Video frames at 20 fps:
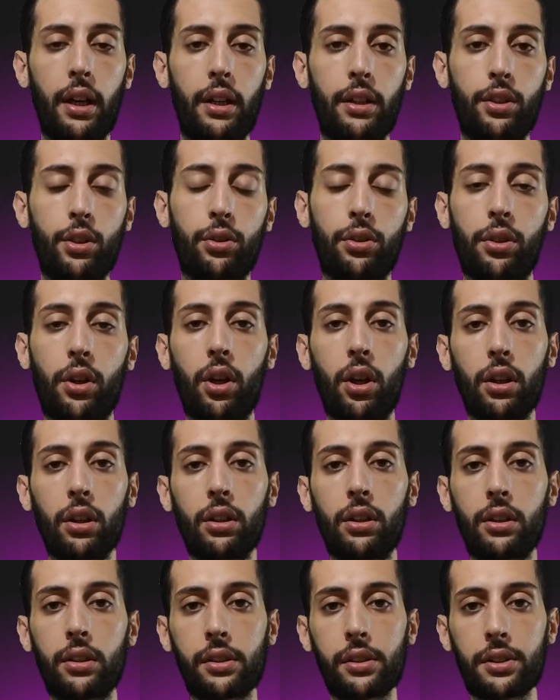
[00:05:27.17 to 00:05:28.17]
your
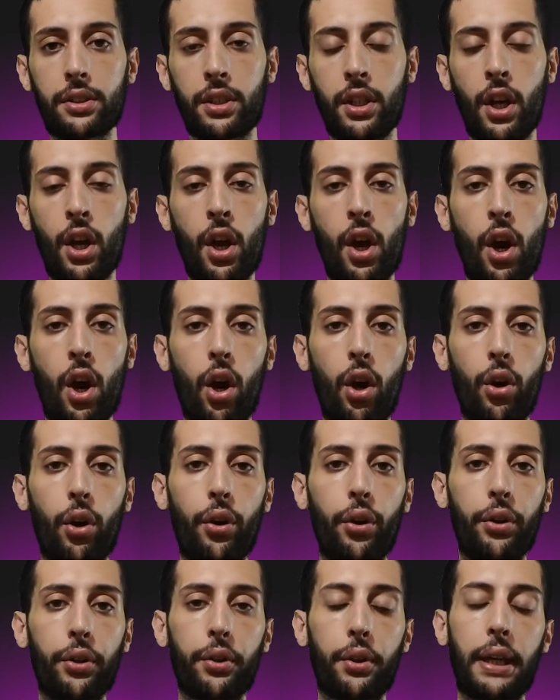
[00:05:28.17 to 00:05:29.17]
colors,
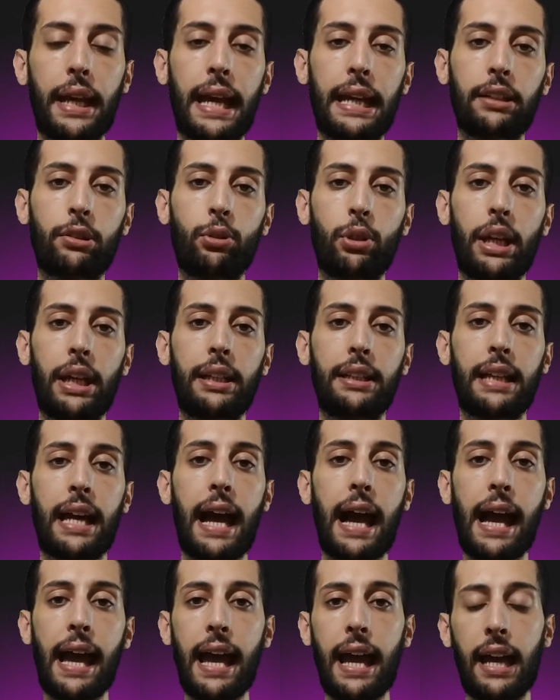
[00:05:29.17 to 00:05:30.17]
or you can create
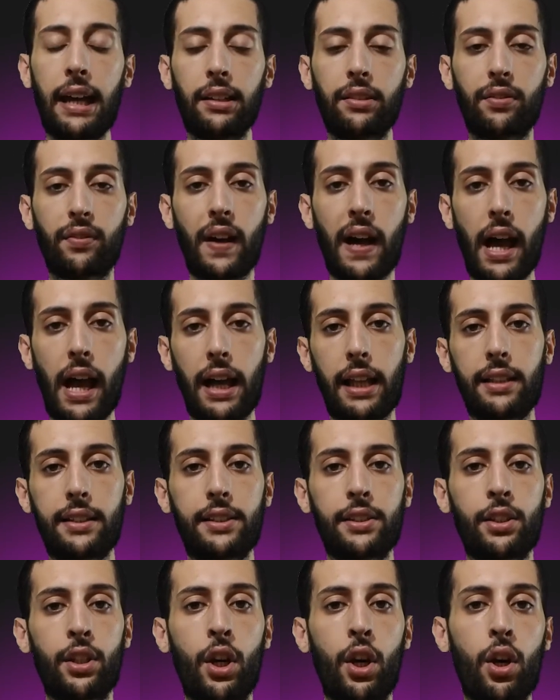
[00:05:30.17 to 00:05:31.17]
a head
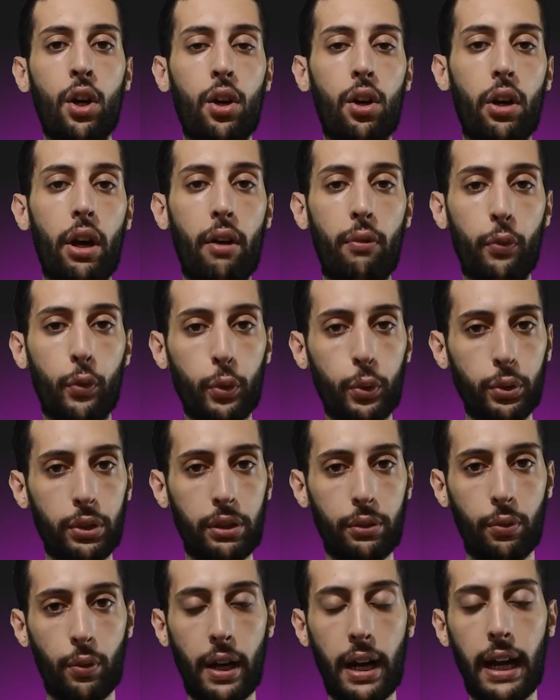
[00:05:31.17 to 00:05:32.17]
files or a
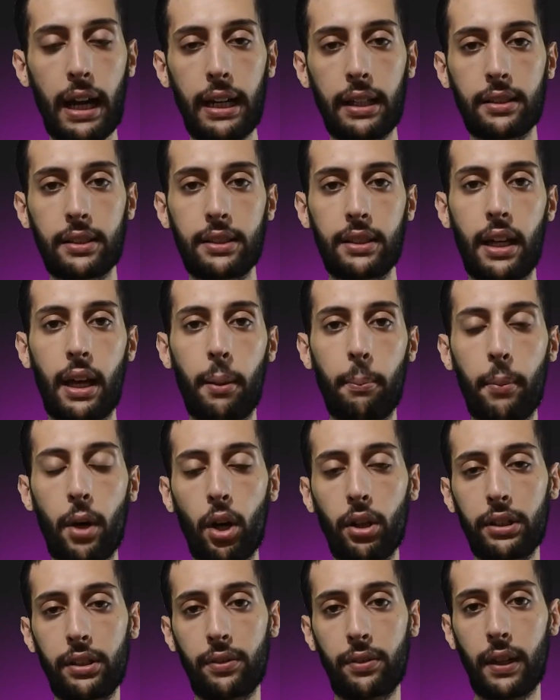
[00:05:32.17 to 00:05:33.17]
footer files, a
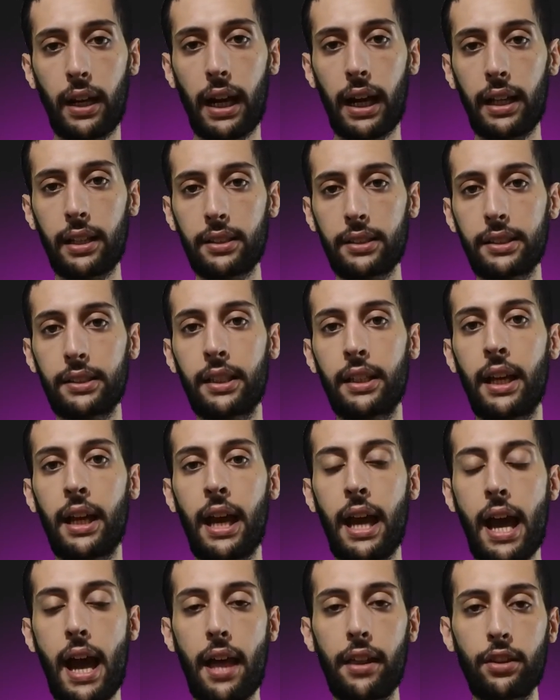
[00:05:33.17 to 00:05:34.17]
body files,
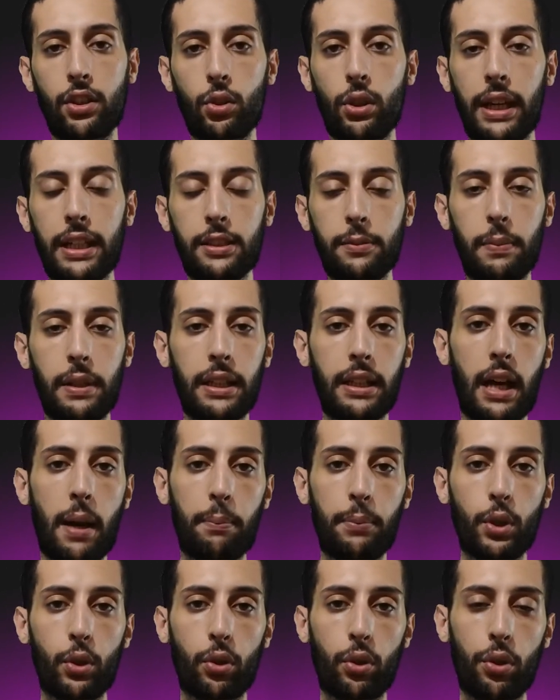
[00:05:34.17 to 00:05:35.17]
and you can split
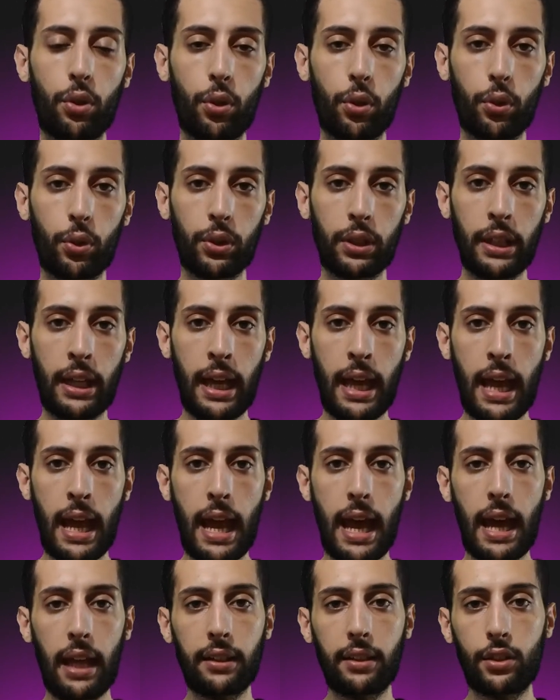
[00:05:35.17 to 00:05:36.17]
up your code,
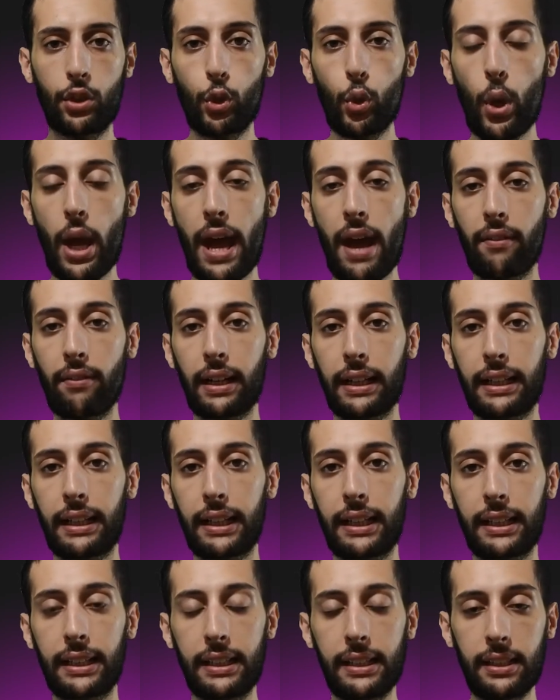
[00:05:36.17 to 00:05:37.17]
and you have a
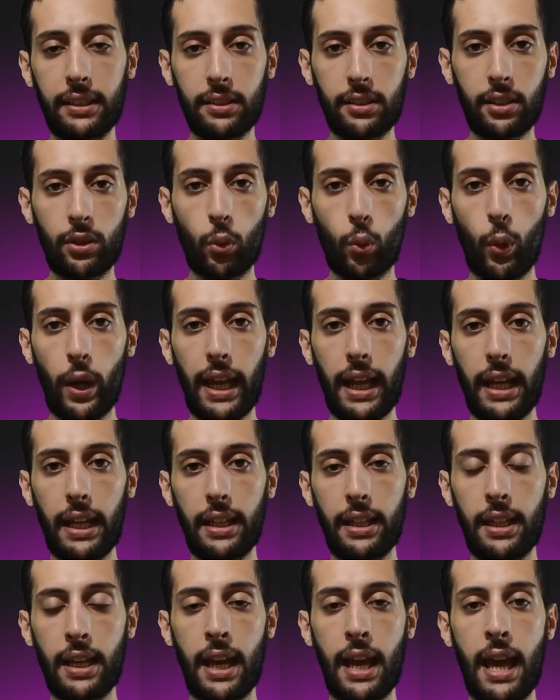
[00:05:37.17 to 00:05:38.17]
cleaner
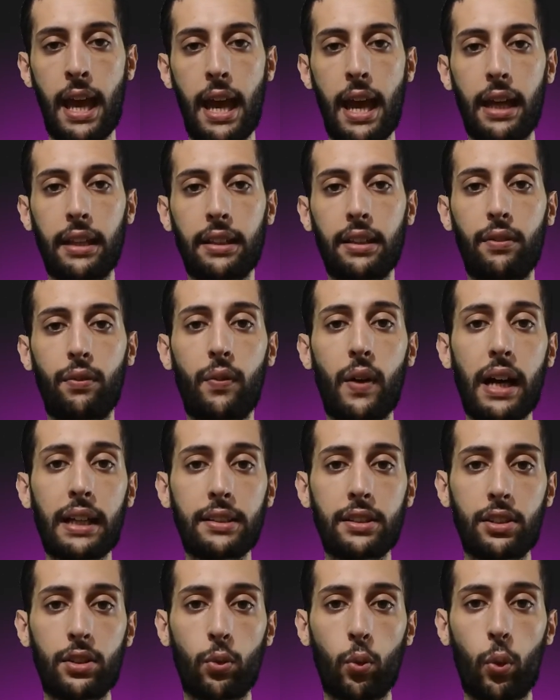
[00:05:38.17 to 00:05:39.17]
way and a
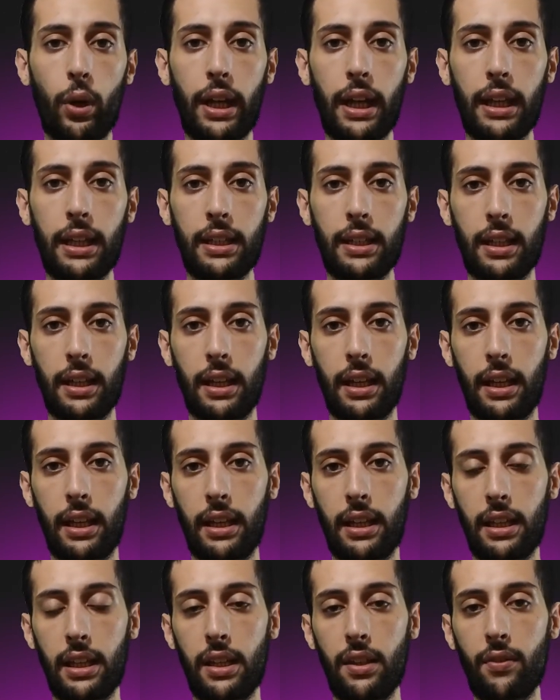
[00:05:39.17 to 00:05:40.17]
faster way,
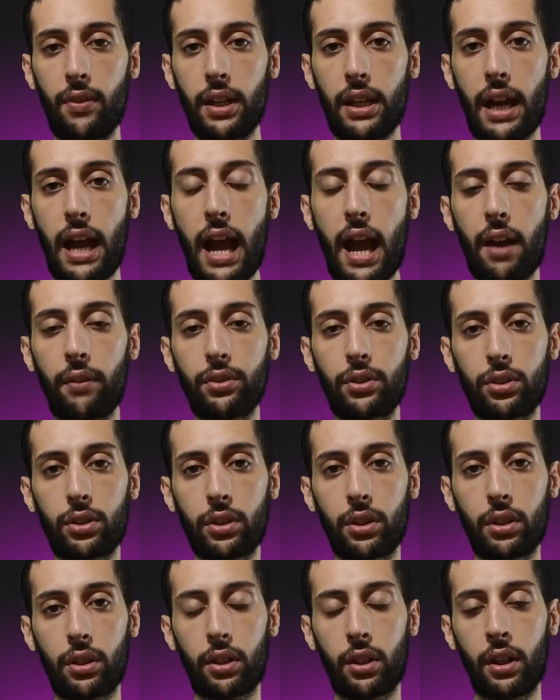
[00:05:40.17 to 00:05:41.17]
even
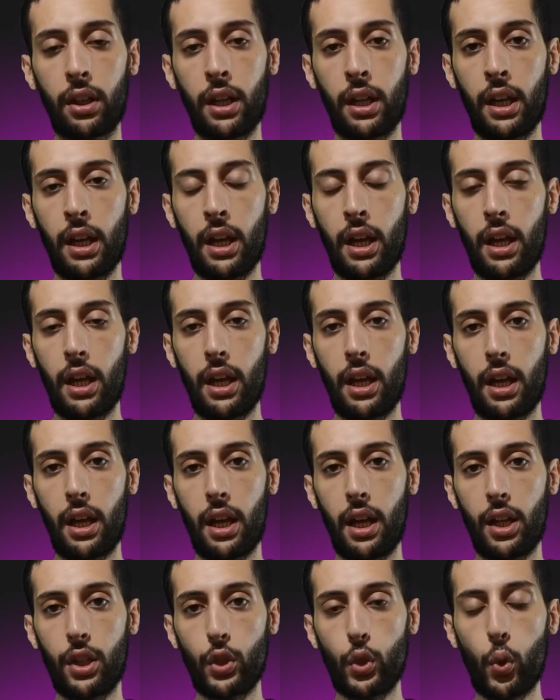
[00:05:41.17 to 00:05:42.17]
after
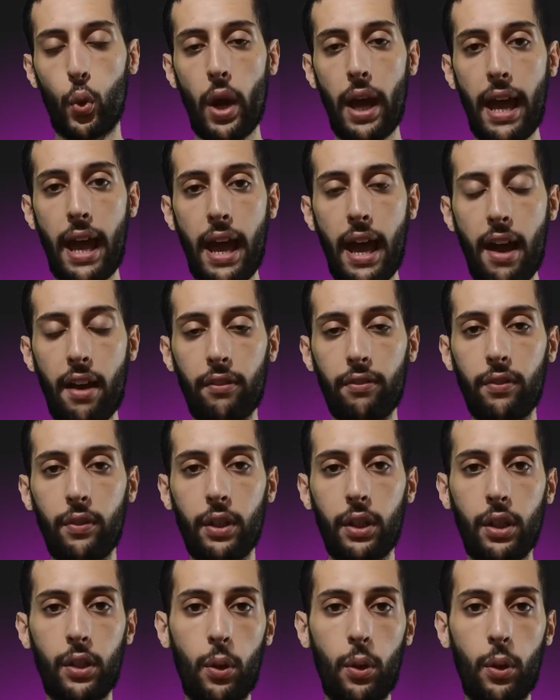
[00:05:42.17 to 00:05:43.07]
you have